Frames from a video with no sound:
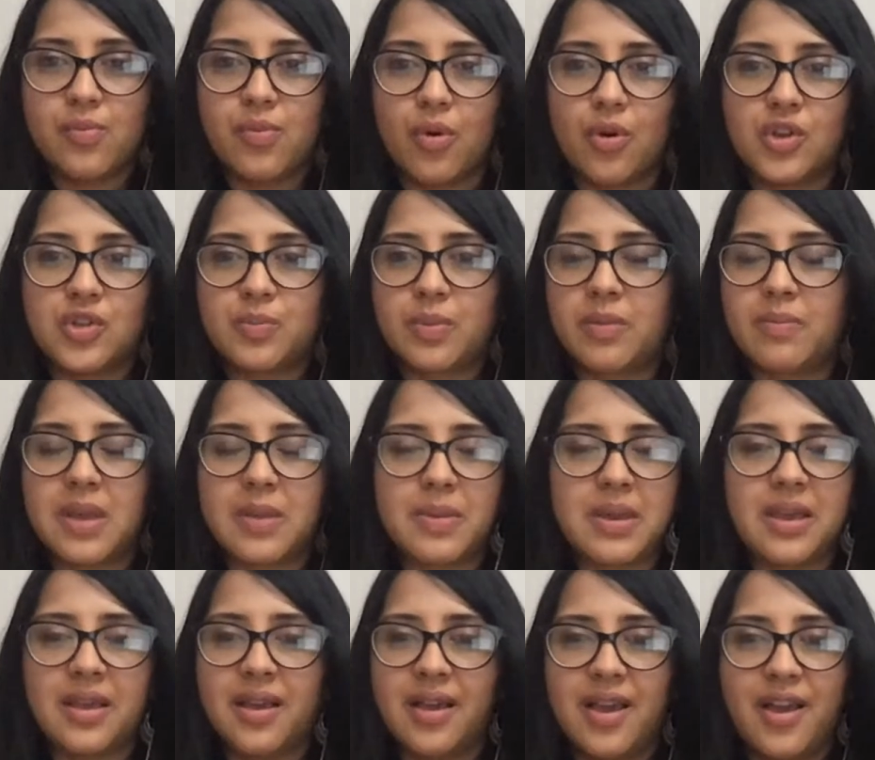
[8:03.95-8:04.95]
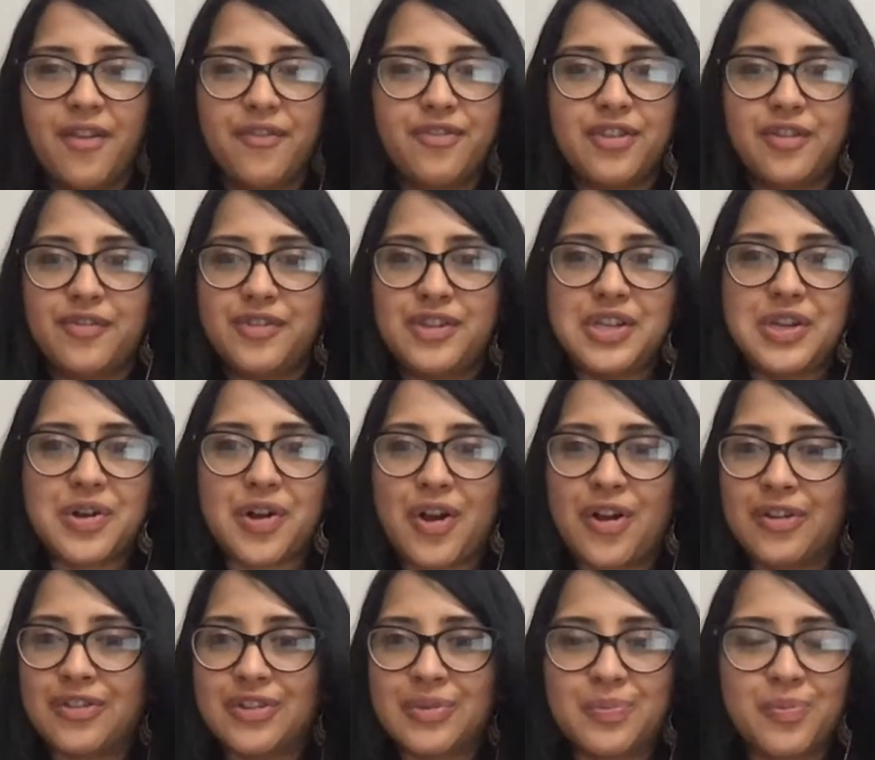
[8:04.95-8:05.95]
balls, but maybe 50 or
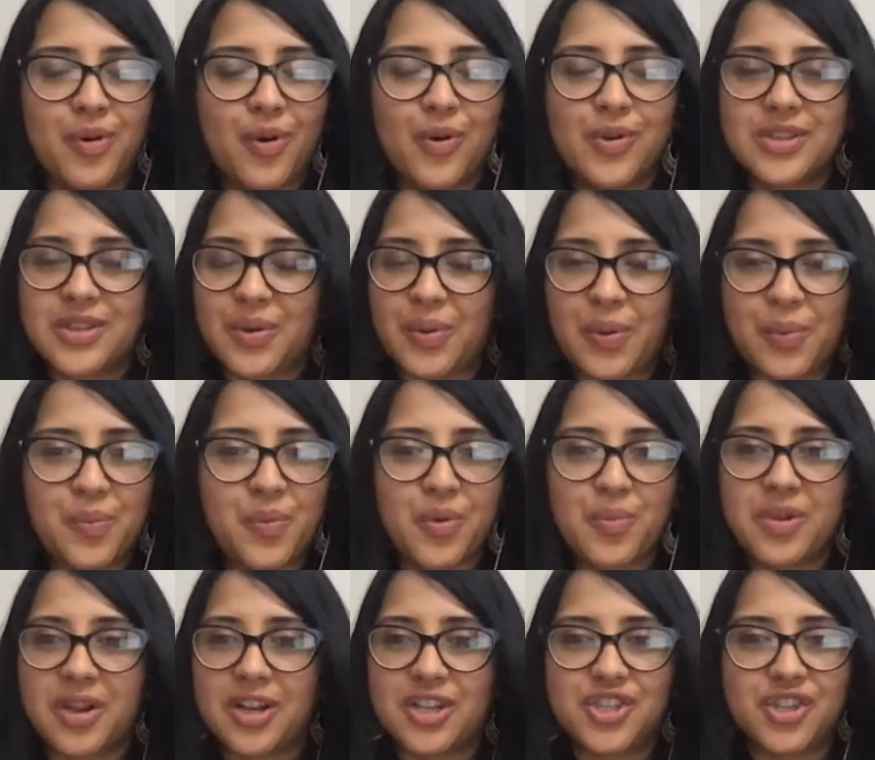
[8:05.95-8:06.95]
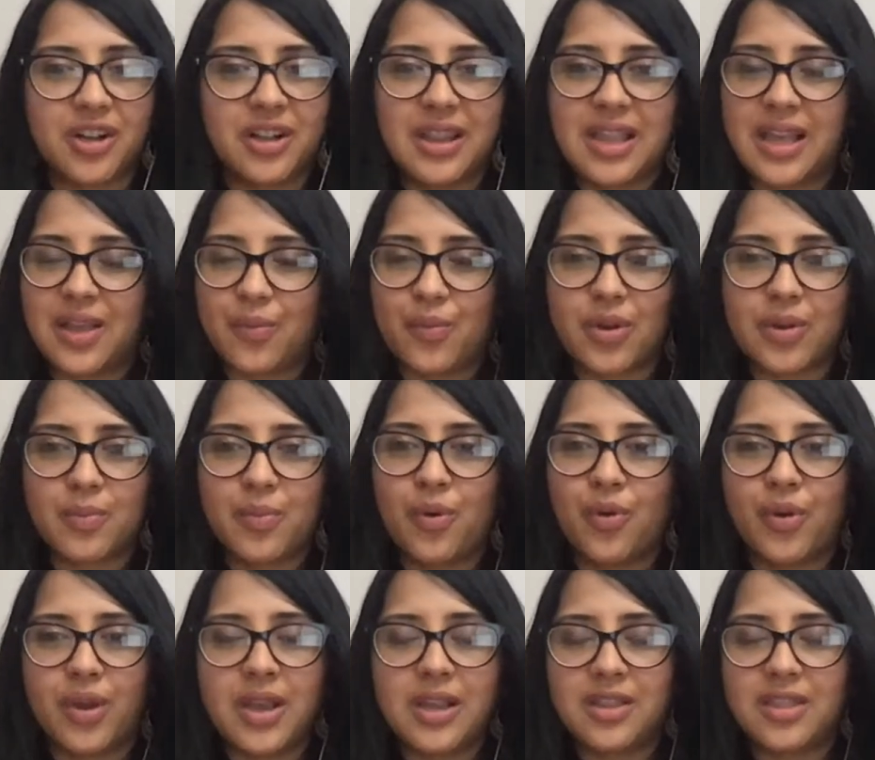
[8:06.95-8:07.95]
100 balls women are juggling at one
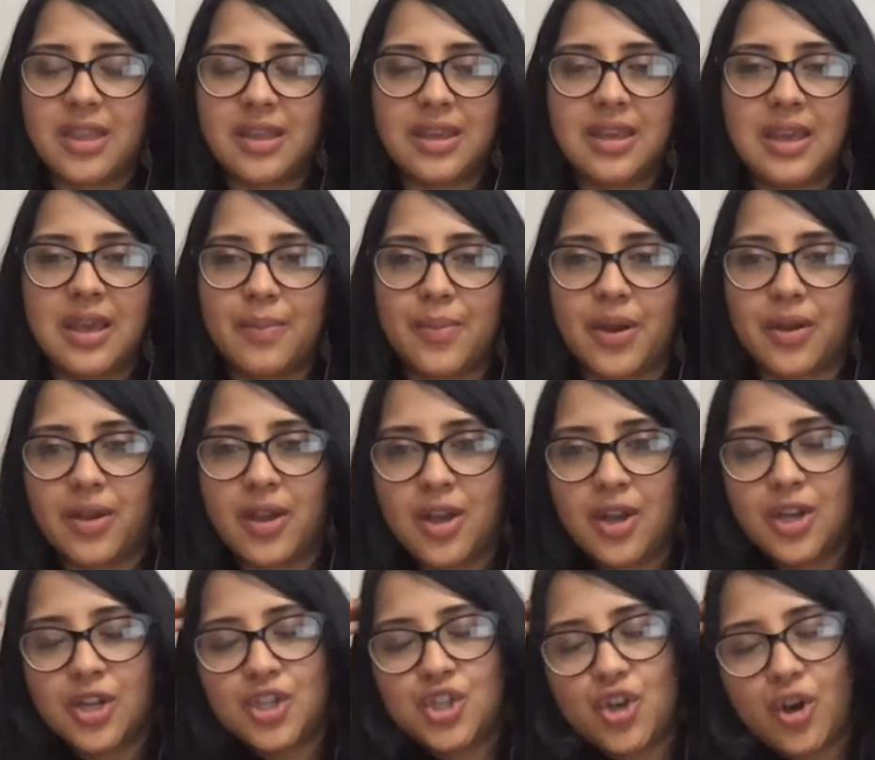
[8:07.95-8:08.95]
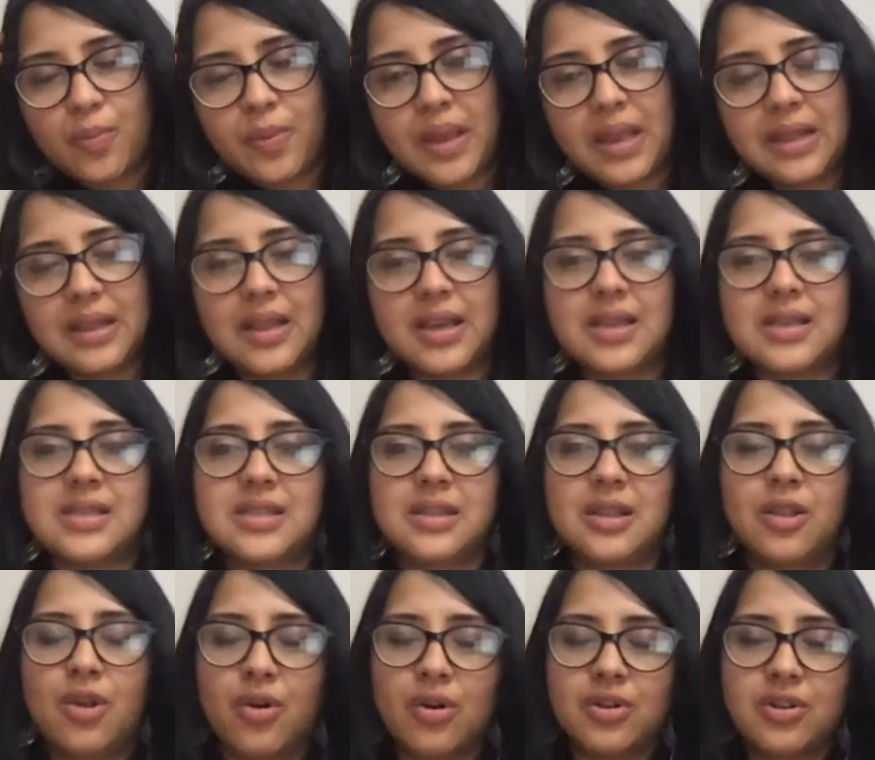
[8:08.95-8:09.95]
point, thinking about shopping lists,
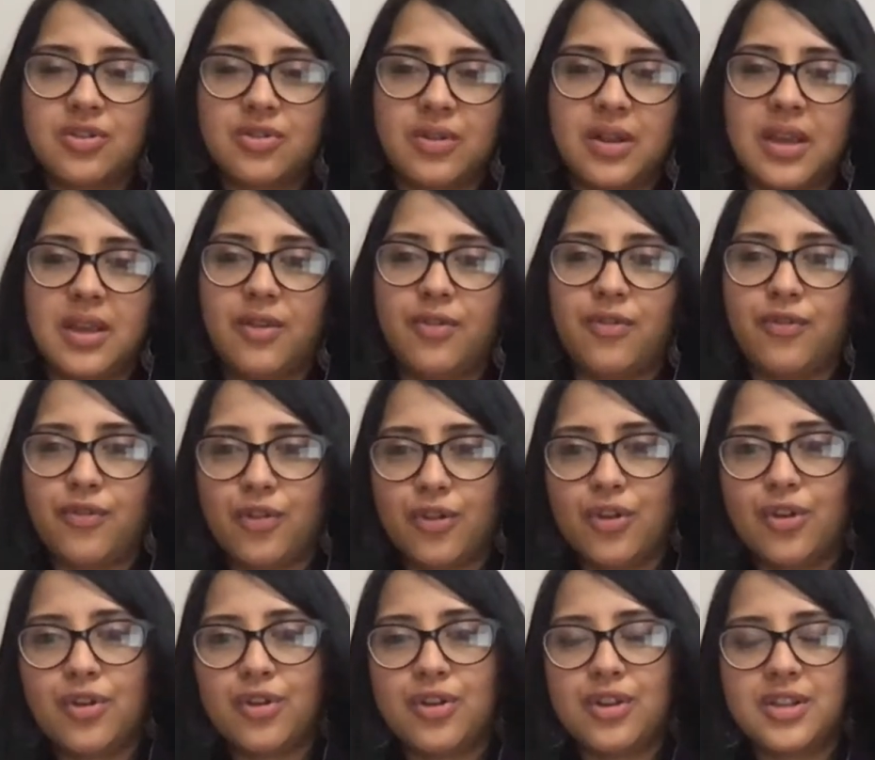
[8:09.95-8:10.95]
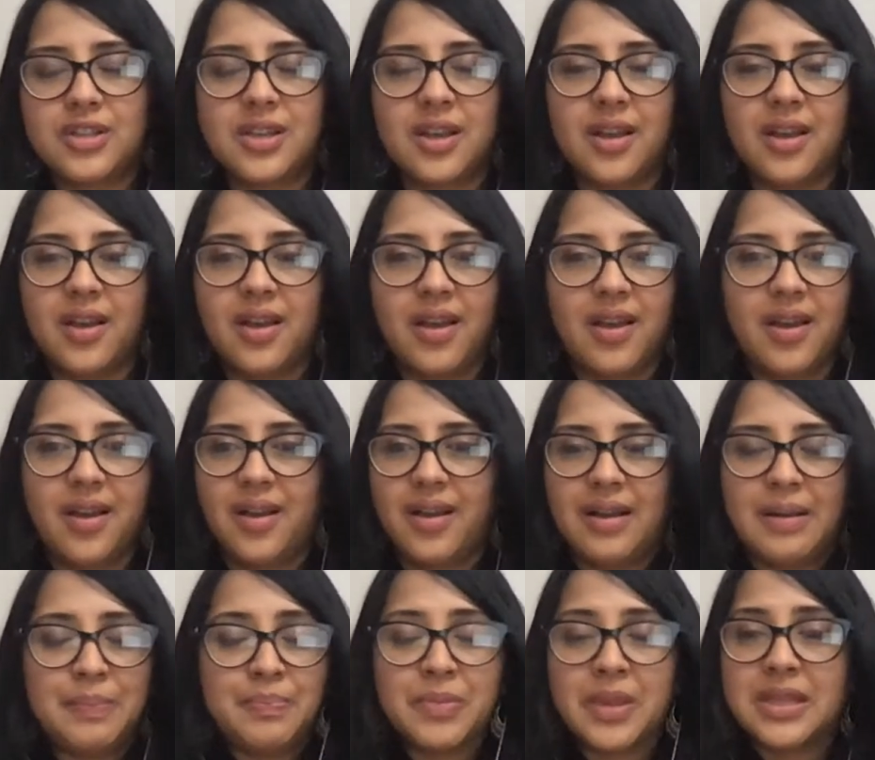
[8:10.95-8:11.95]
laundry, food,
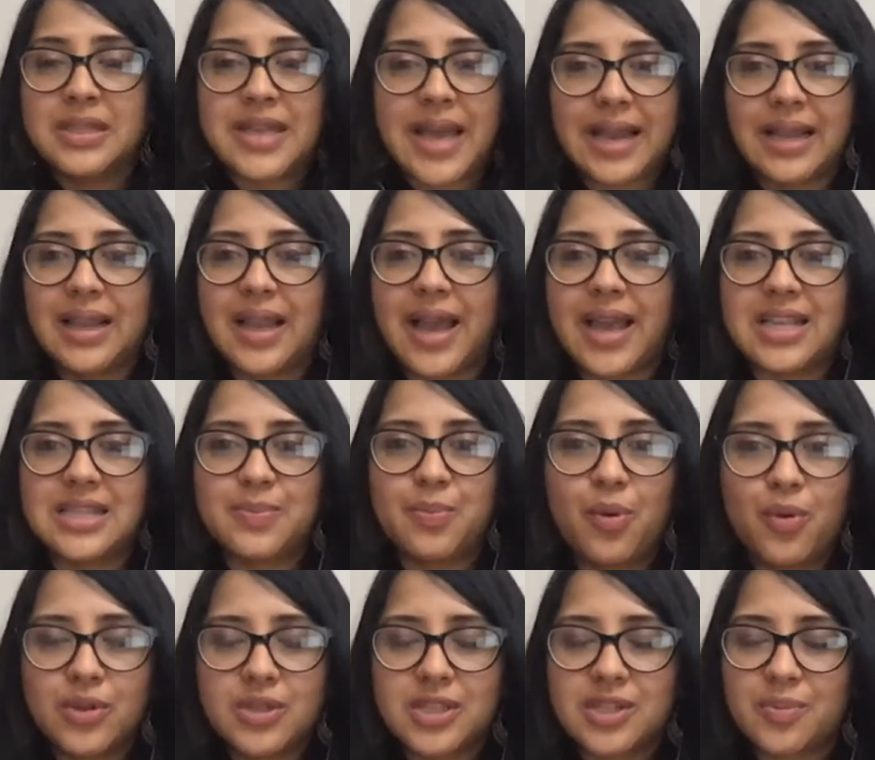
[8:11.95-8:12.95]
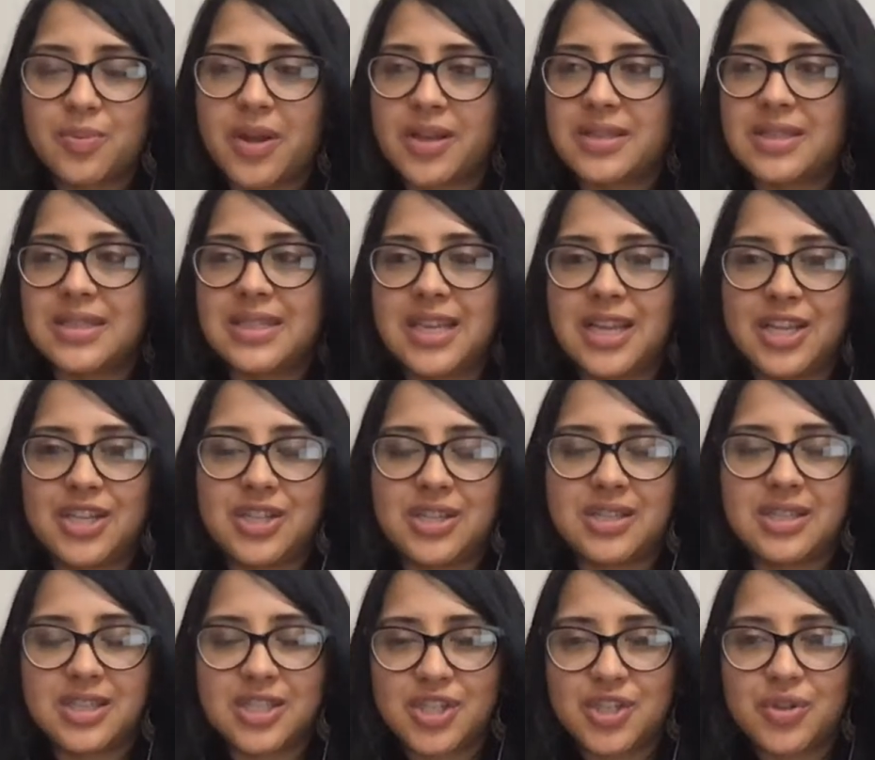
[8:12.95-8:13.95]
deadlines, poster
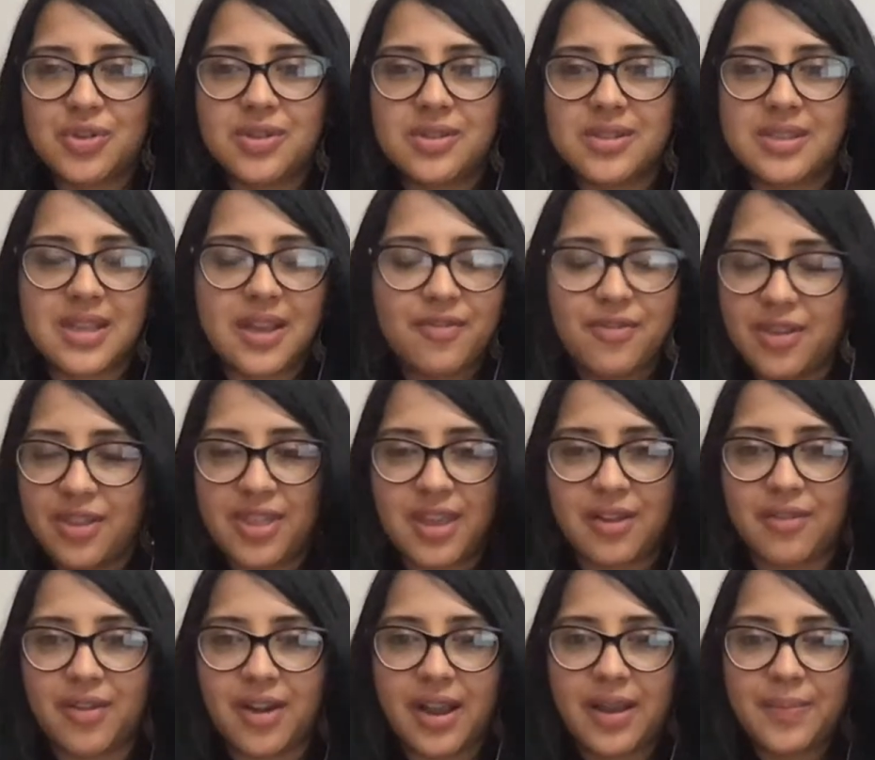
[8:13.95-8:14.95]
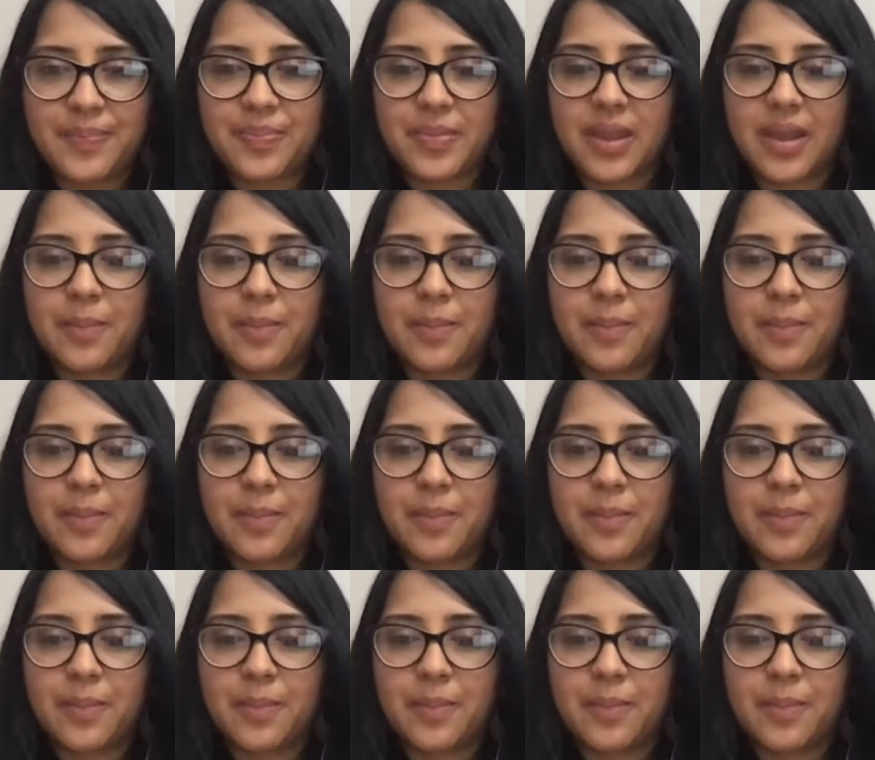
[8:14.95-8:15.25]
presentations, students, everything, right?